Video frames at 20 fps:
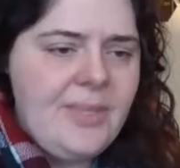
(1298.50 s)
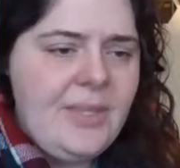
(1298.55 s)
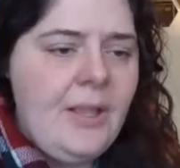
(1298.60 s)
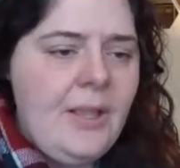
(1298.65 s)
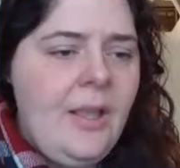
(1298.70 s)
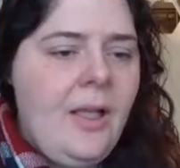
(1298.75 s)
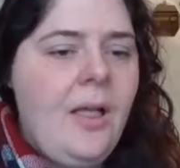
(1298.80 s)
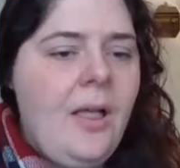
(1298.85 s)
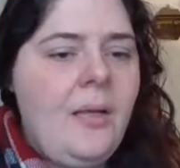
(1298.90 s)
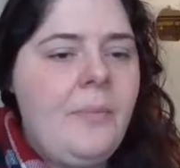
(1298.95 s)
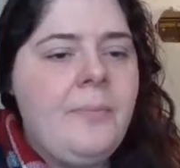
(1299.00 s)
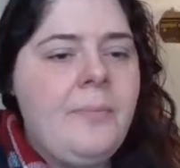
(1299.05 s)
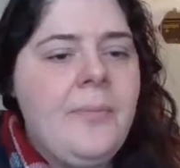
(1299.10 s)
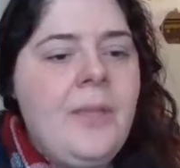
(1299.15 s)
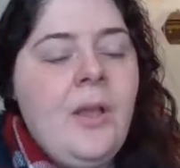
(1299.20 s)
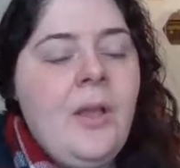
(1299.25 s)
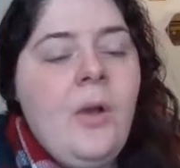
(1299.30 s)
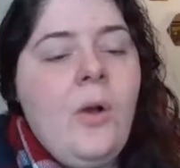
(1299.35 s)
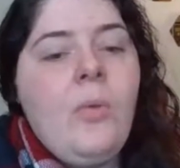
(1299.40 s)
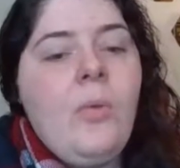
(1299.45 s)

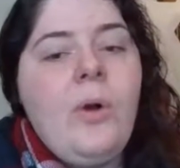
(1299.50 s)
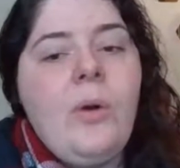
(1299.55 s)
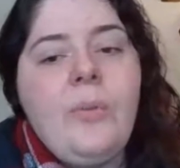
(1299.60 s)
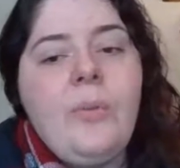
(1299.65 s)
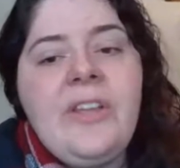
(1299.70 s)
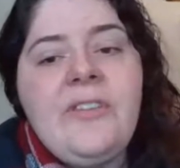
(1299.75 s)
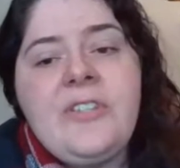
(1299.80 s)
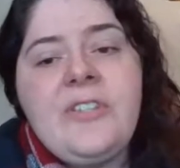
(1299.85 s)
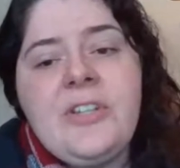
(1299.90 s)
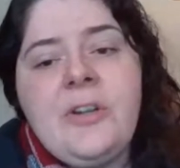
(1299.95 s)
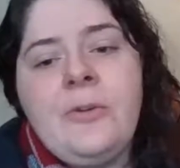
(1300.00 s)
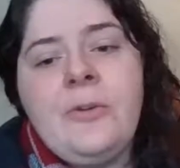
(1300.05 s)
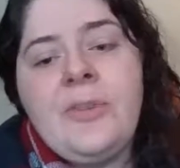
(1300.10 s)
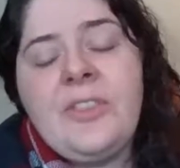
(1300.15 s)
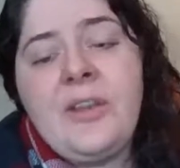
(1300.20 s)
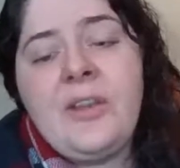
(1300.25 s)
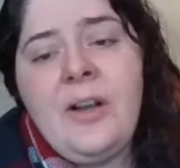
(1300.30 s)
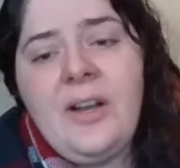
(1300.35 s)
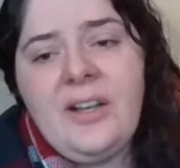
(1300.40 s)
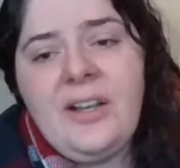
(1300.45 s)
What we've shown
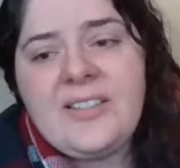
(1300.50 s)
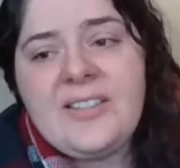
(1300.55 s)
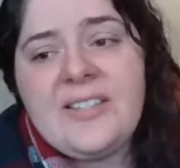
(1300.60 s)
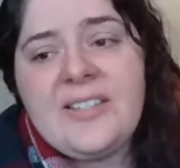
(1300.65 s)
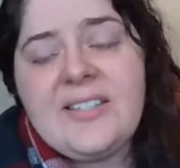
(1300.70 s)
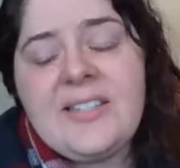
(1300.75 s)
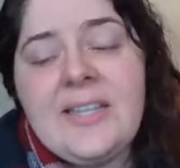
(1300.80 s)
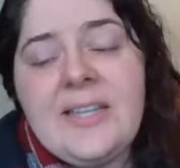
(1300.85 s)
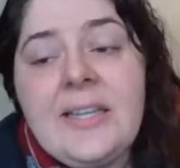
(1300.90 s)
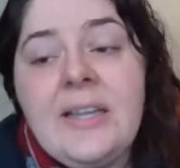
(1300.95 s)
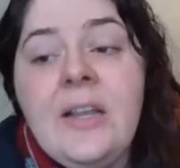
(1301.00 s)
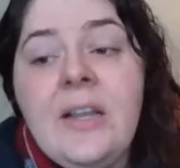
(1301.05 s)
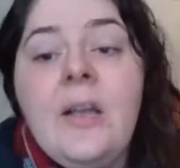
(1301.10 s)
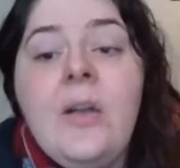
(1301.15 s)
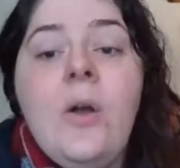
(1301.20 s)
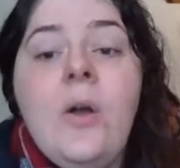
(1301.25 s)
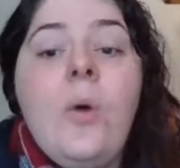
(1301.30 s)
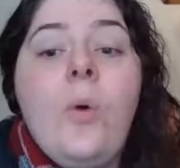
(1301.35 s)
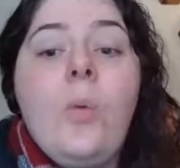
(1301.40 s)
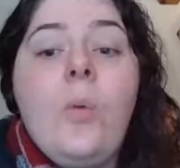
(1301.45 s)
with cost is that
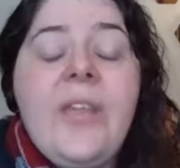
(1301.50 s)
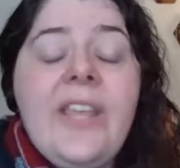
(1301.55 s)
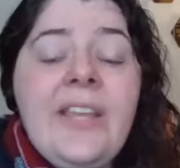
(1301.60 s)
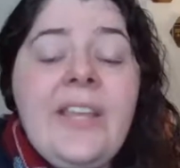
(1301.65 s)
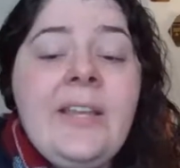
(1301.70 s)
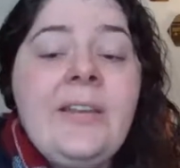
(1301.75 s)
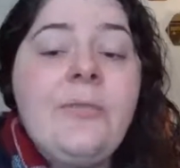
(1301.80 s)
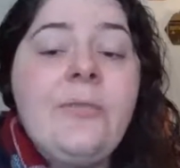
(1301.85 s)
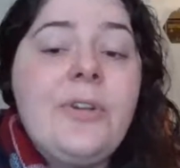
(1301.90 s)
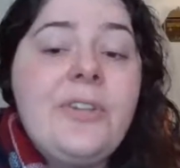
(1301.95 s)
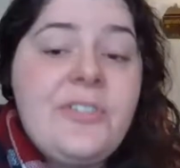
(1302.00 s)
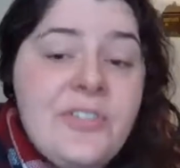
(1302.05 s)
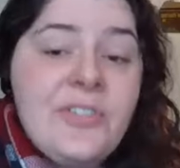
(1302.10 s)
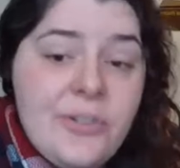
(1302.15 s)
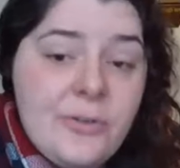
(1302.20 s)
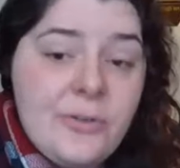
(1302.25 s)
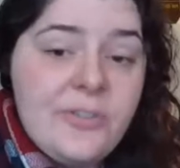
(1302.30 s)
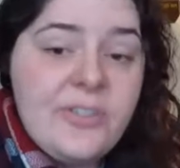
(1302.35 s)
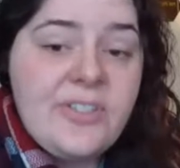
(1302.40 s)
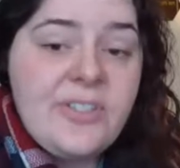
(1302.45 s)
we can
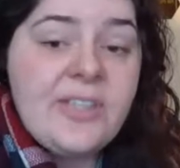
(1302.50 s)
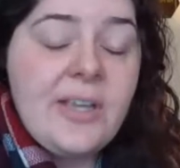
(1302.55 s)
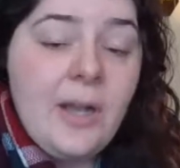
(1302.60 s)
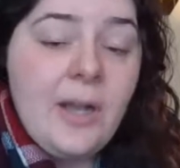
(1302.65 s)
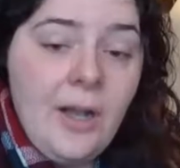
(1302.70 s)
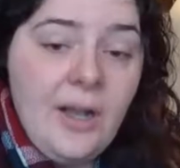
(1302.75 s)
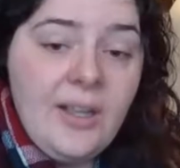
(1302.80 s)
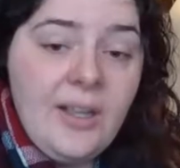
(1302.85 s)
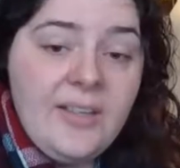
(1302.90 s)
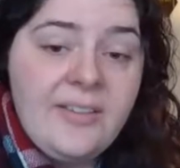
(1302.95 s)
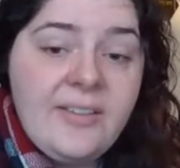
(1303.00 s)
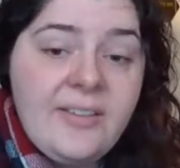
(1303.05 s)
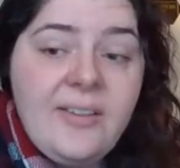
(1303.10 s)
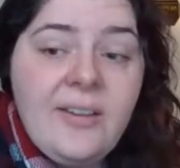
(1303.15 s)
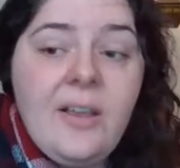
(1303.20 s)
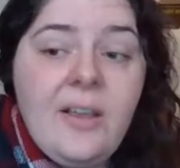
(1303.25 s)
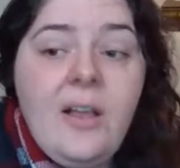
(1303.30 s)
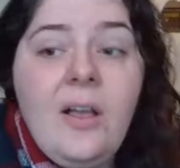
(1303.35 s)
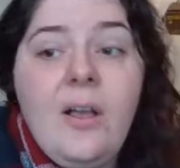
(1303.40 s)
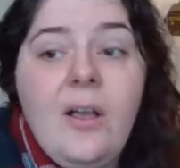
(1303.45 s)
reduce the
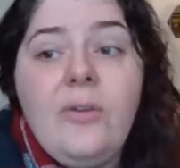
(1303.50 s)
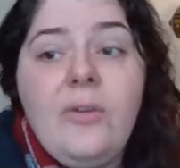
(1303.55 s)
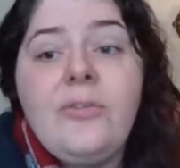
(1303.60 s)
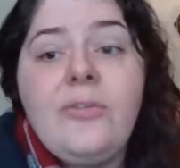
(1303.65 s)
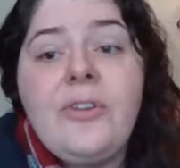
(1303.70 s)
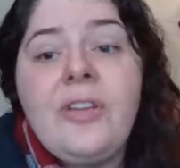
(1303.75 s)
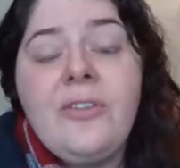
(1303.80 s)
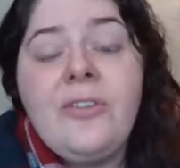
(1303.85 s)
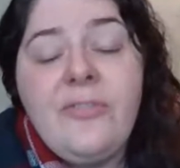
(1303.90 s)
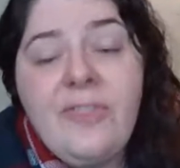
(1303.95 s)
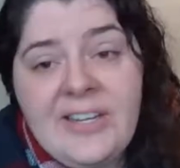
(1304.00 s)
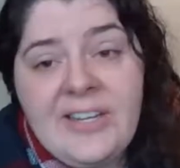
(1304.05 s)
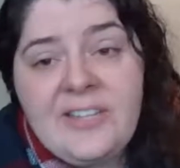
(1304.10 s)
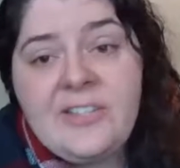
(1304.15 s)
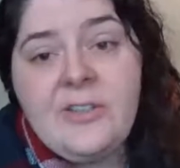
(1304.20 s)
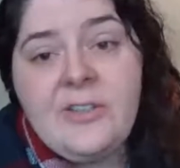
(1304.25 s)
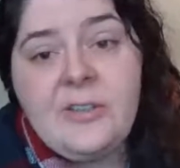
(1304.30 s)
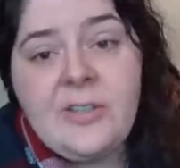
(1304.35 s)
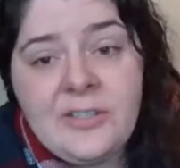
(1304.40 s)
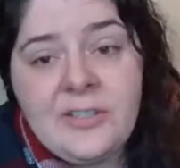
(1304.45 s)
cost of
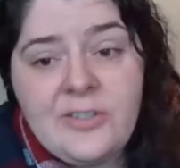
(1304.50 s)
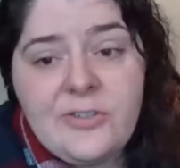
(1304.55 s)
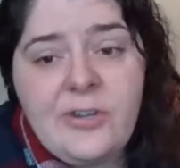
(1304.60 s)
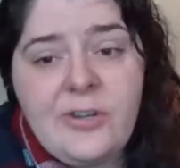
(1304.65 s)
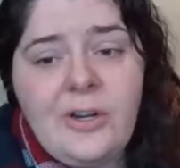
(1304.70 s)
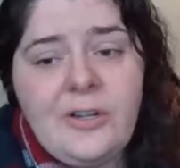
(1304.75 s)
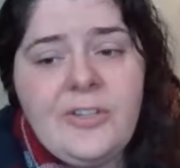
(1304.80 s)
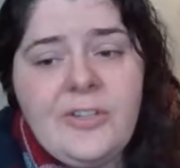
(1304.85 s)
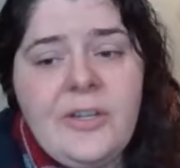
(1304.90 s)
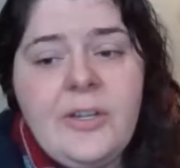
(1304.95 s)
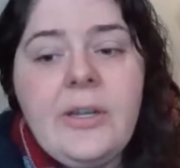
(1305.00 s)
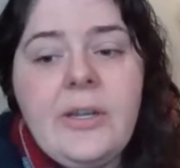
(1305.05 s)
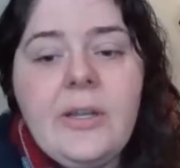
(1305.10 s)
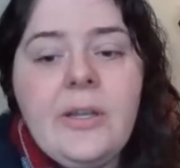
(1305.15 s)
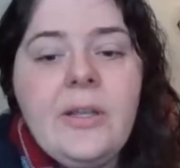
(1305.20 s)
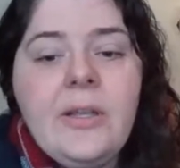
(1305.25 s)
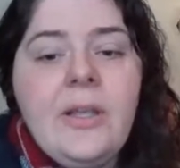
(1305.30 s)
conventional construction,